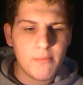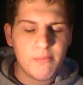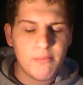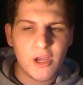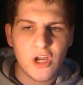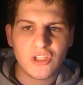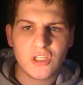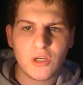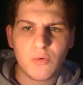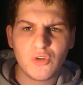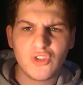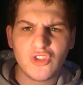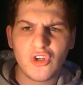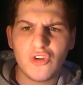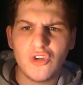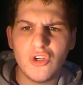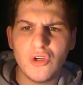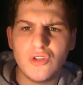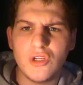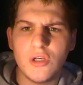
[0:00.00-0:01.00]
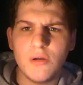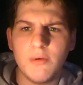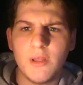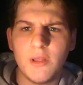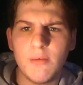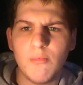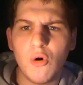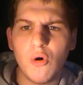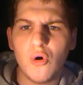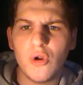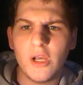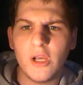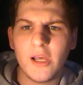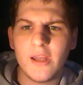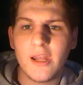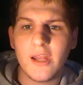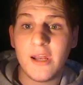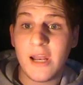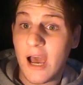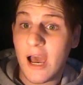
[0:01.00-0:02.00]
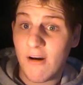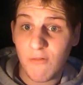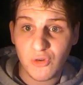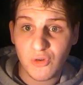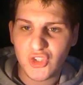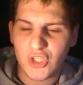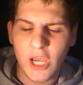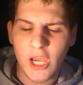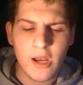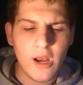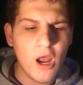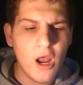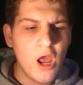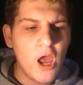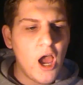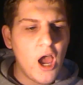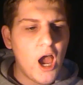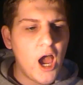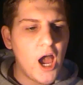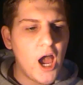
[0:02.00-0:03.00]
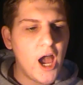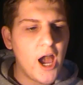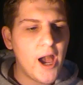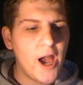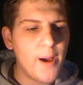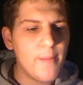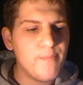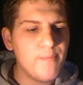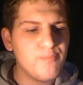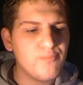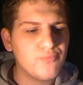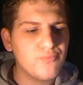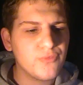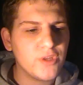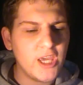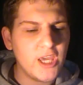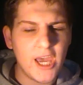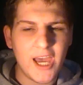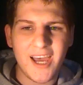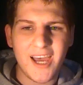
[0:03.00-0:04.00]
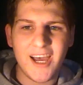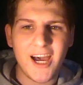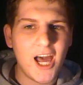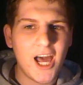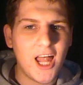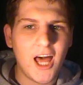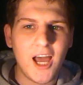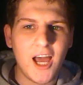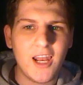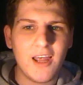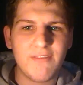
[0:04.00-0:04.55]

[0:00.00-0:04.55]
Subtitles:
because I watched it on YouTube in the morning and then now watch it again. Yeah, I